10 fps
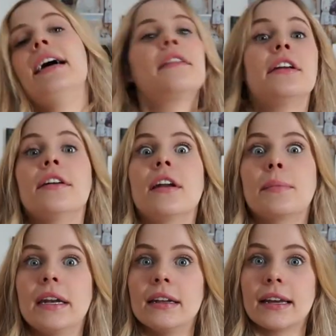and then you ended up
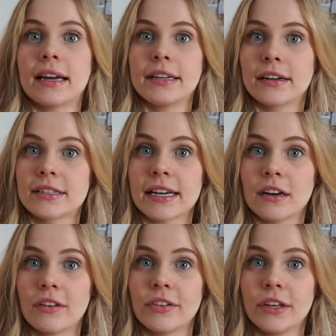getting like a year
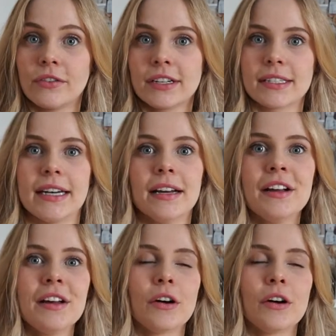taken off of university,